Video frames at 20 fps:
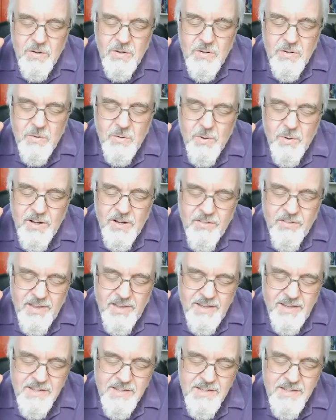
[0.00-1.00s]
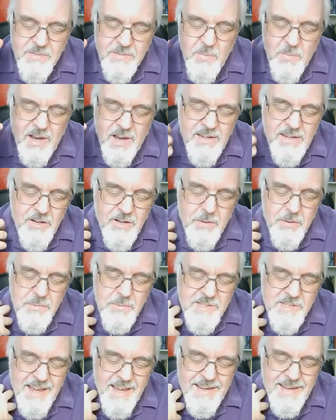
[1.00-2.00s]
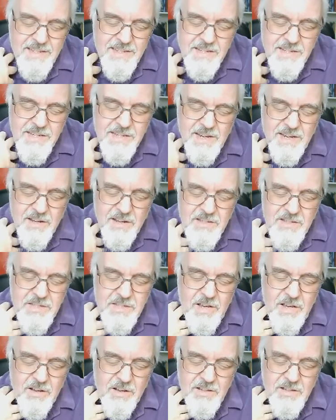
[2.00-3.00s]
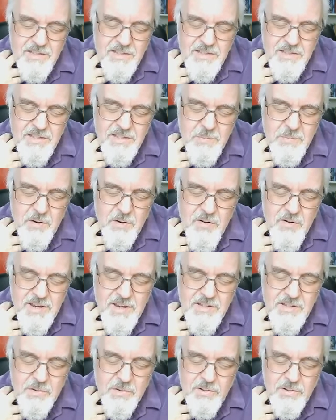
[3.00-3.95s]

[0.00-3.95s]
or when things might upset us in our hearts and spirits.